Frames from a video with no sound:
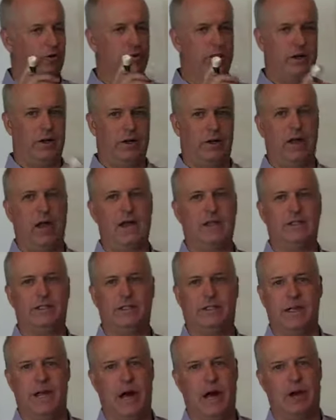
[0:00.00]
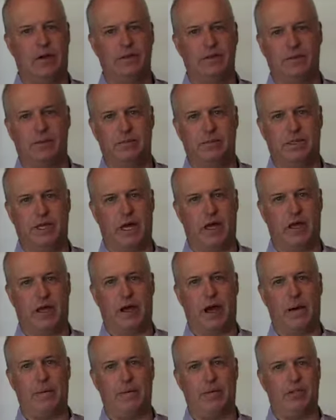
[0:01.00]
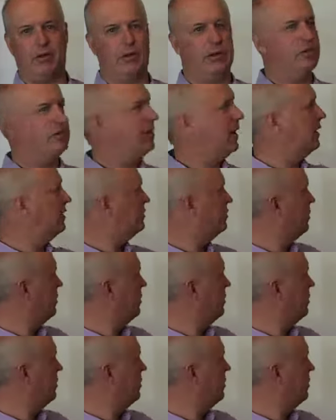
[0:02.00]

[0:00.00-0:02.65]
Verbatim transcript: We're going to license out some selling opportunities, right?